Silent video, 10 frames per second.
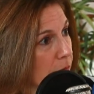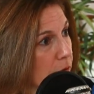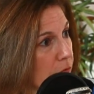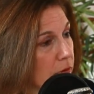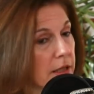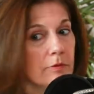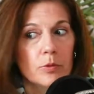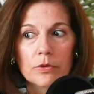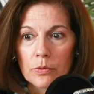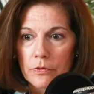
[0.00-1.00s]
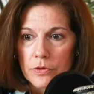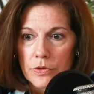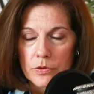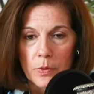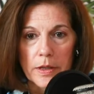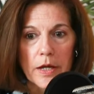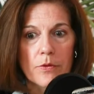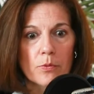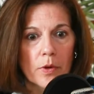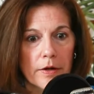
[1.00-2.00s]
We've lived with Roe versus Wade and
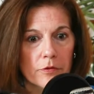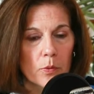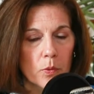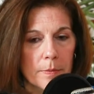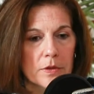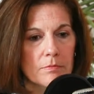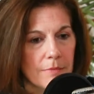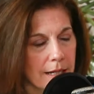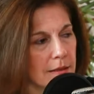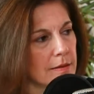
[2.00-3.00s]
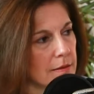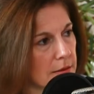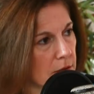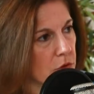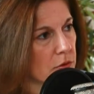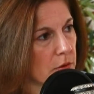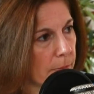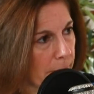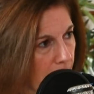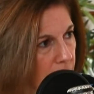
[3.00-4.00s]
the right for women to make these decisions
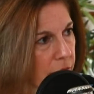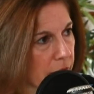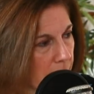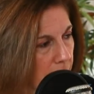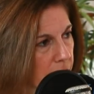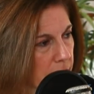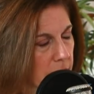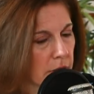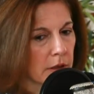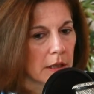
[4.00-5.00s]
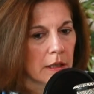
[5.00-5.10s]
about their health care